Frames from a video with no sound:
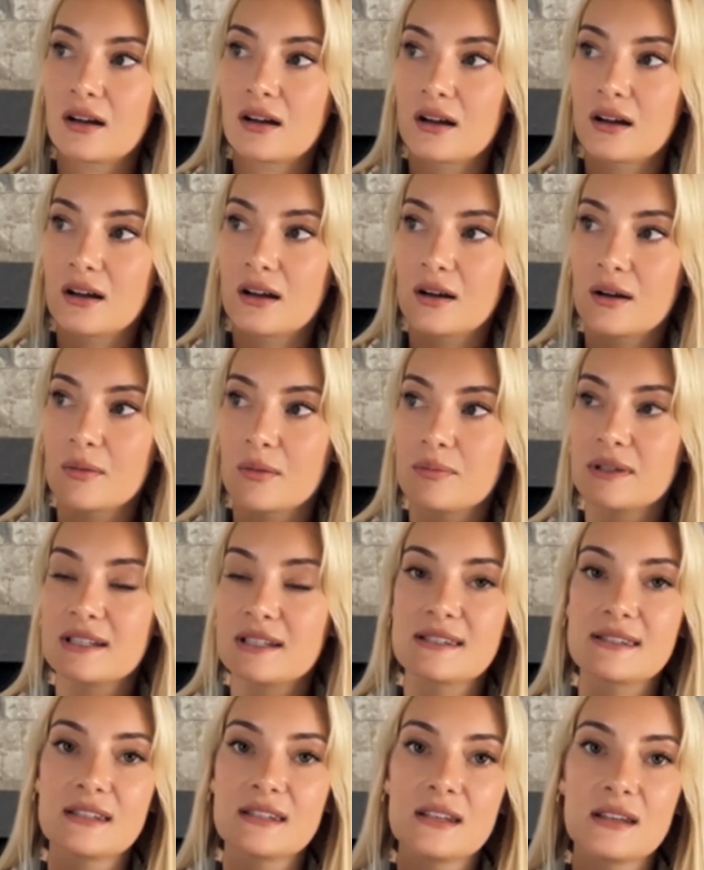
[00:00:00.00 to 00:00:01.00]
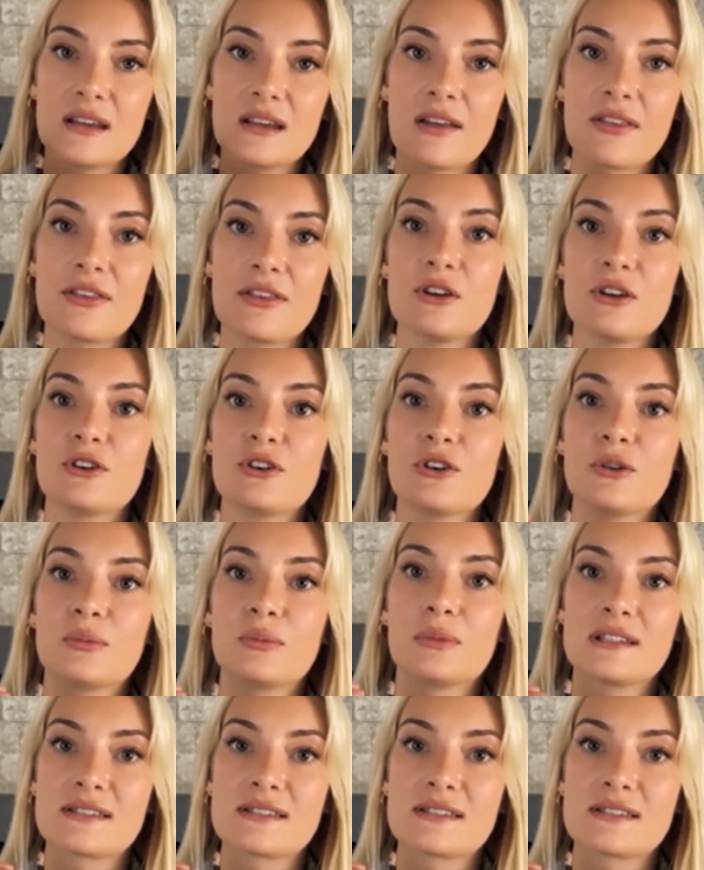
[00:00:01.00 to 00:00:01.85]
BTC, Ethereum,